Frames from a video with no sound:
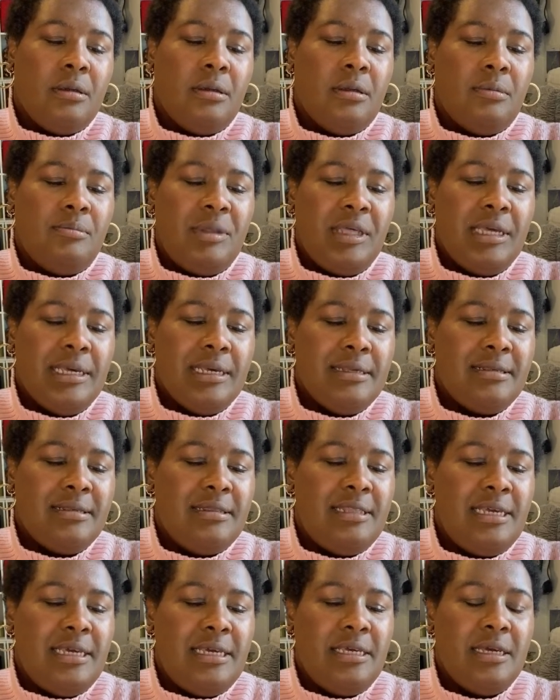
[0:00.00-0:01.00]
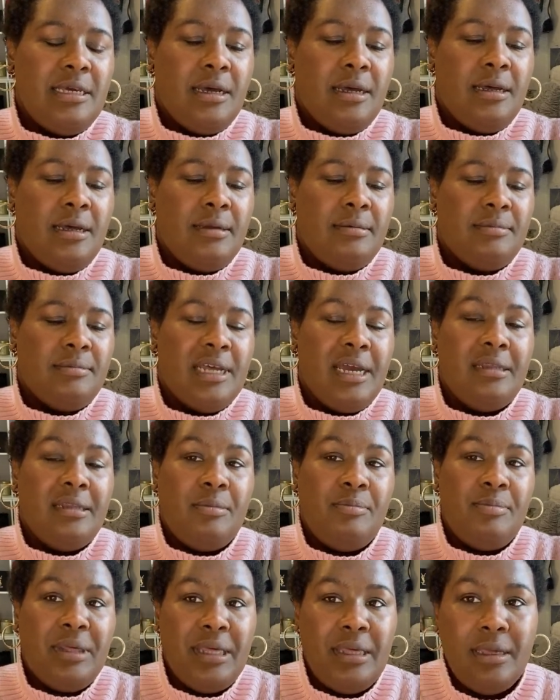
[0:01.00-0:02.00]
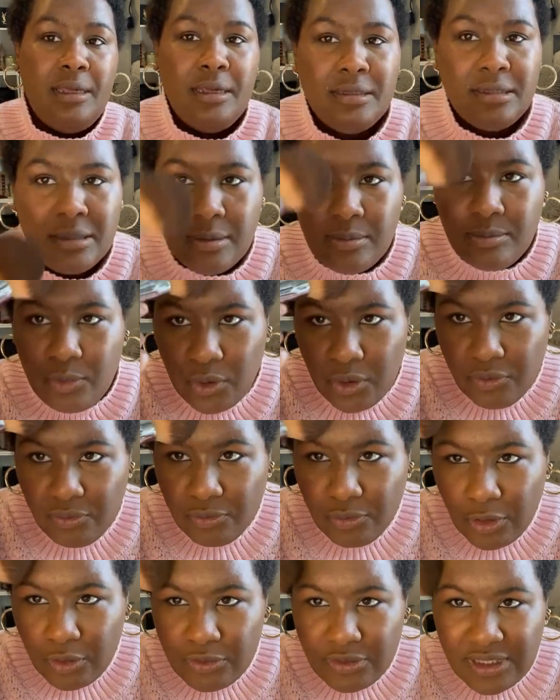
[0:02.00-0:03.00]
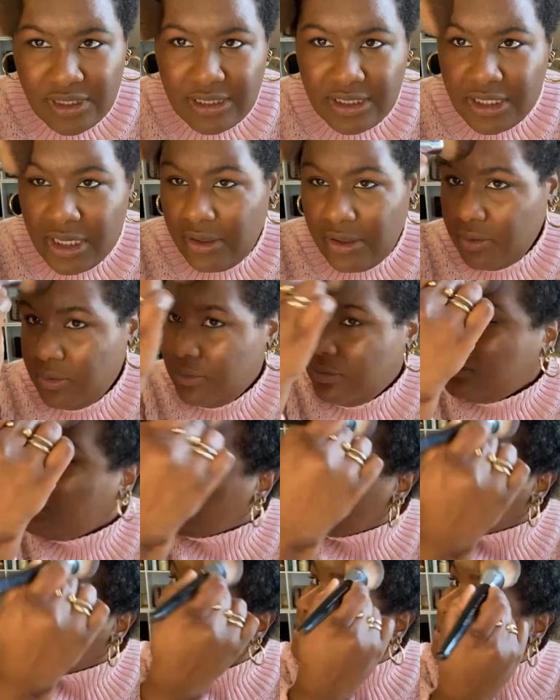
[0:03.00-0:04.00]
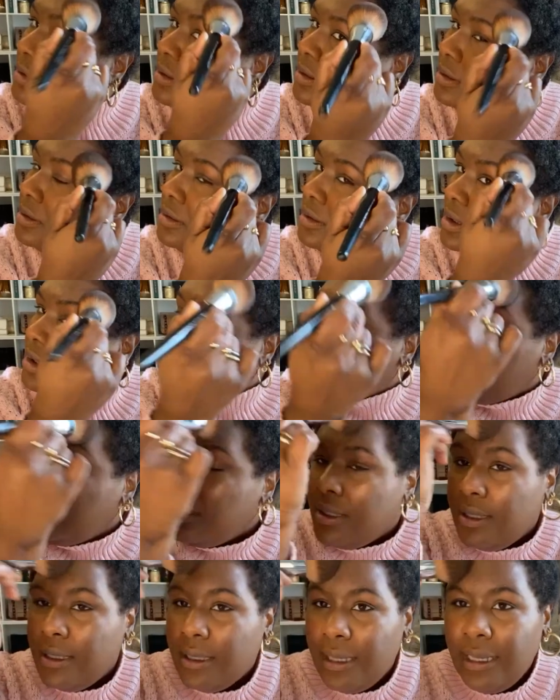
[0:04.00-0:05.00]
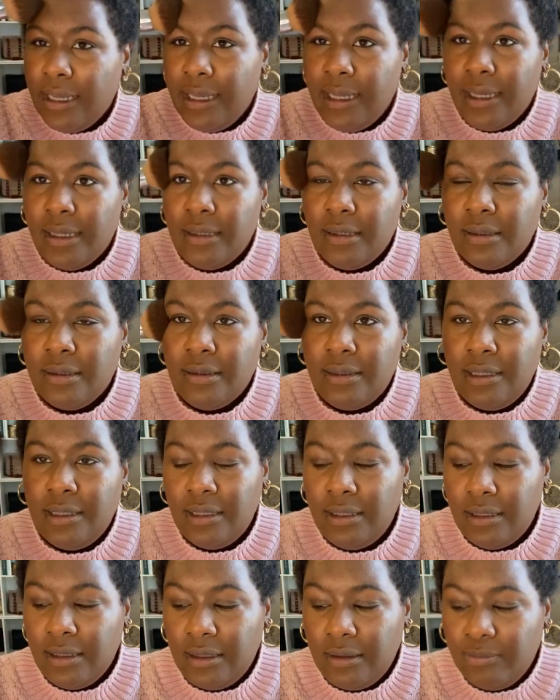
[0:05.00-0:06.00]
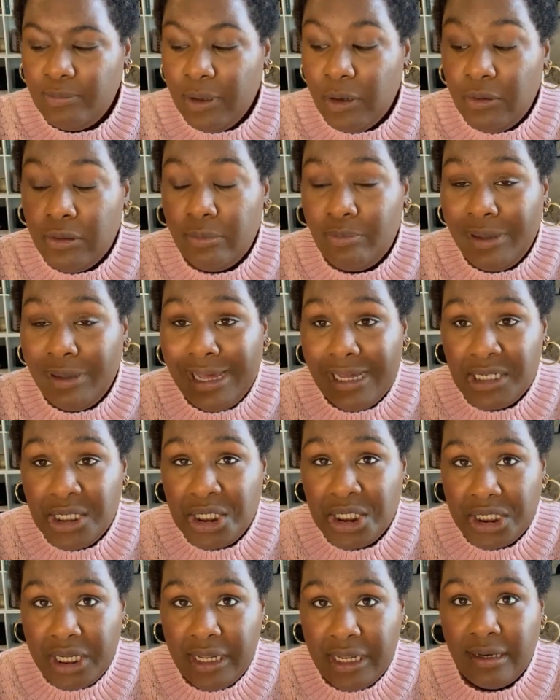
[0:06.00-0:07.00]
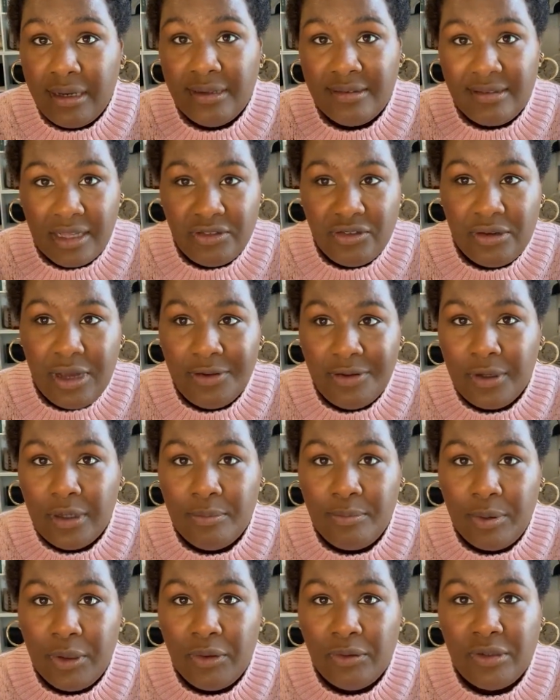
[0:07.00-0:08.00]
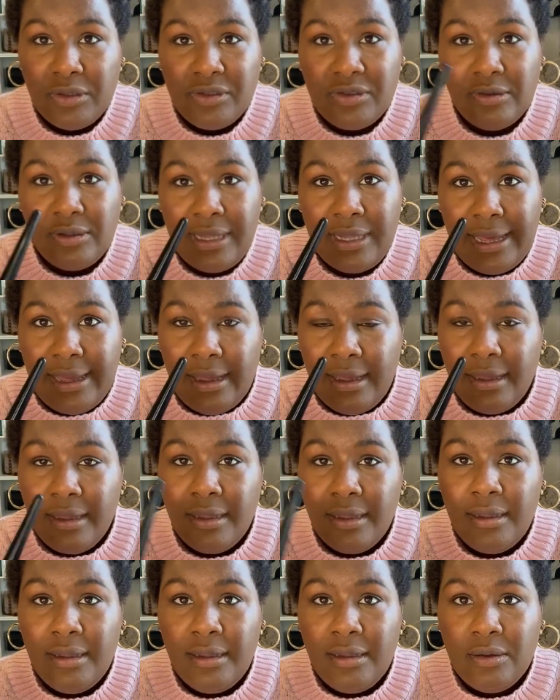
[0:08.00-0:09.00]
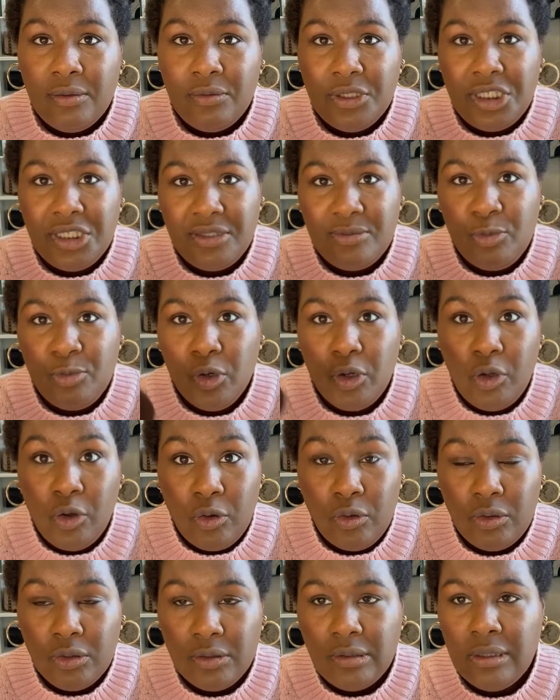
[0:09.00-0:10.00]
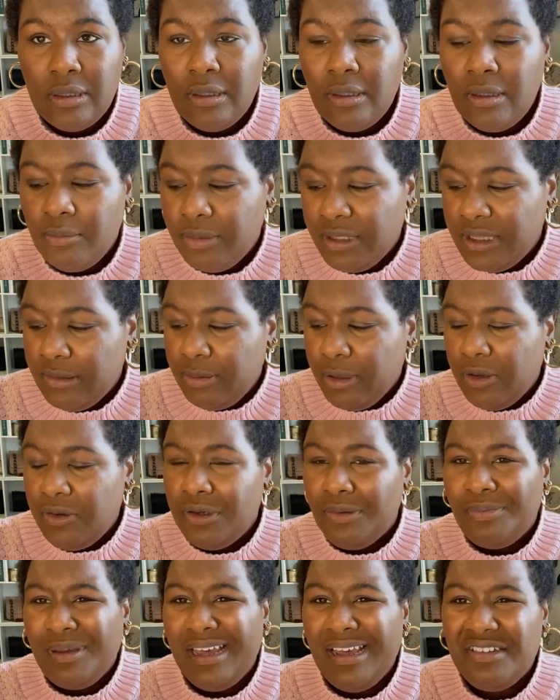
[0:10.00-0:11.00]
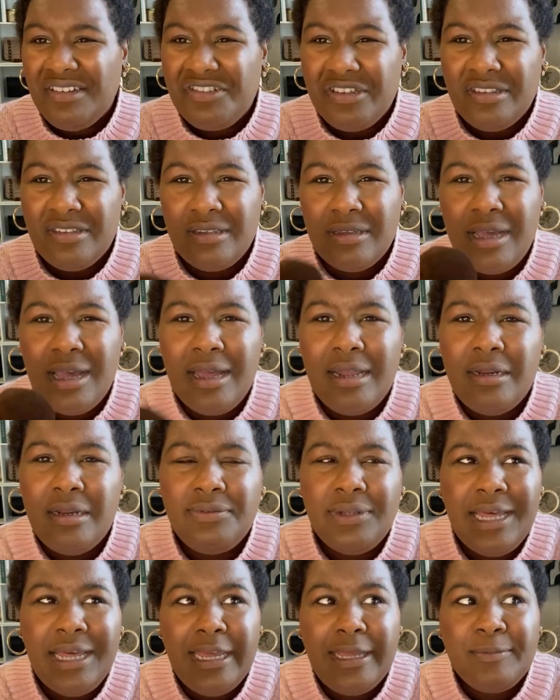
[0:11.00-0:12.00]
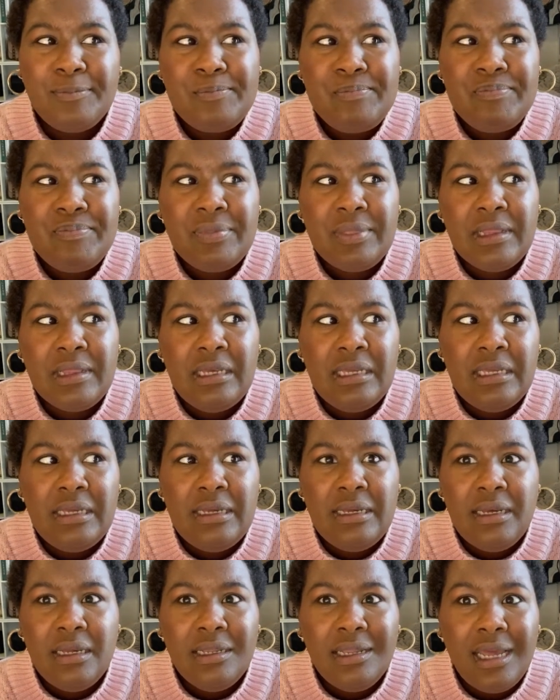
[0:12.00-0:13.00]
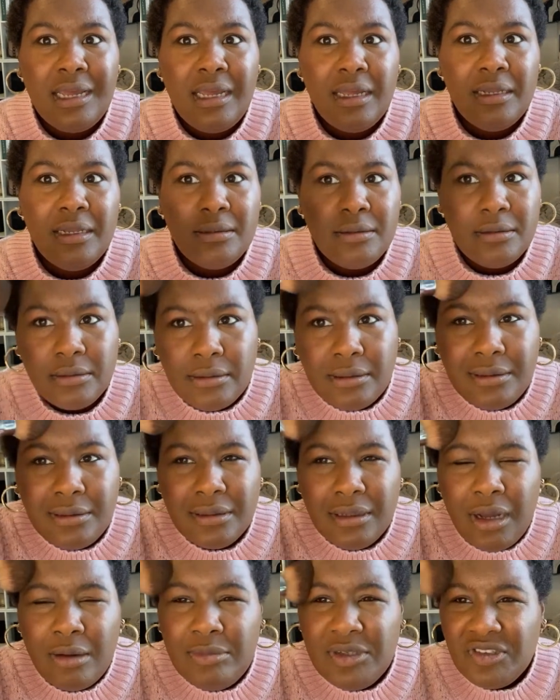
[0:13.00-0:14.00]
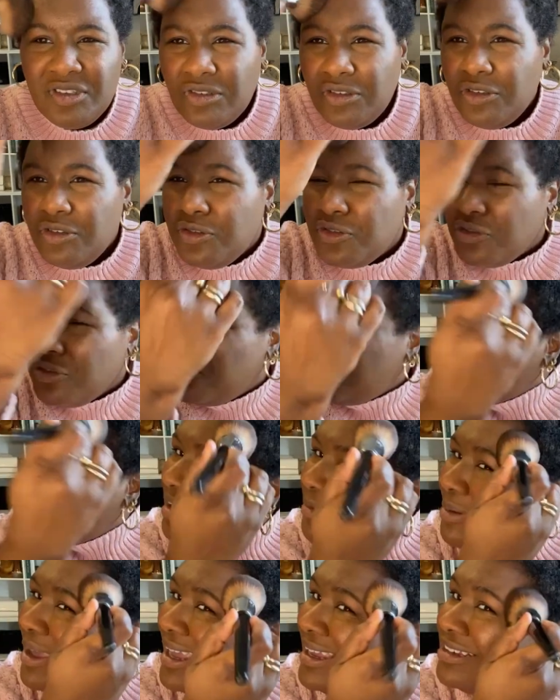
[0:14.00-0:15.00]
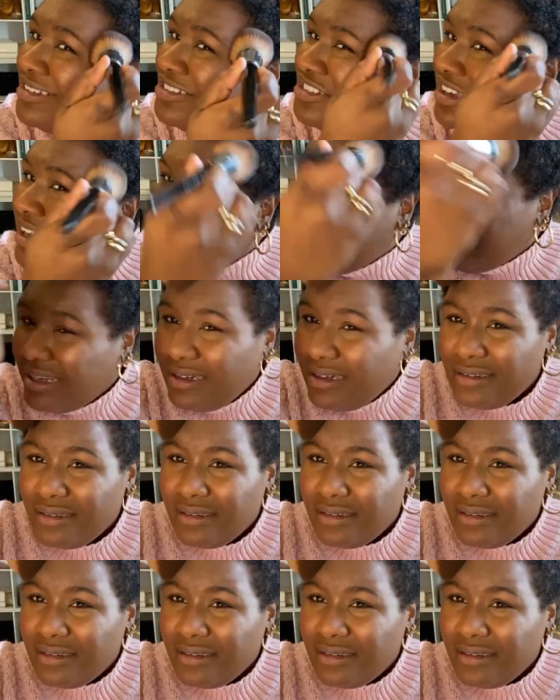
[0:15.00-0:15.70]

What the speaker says: Because the Lila B is a more rosy tone, and the Peau de Pêche shade, because they do have a Peau de Soleil, which is more gold, but the Peau de Pêche is kind of like a almost neutral champagne shade.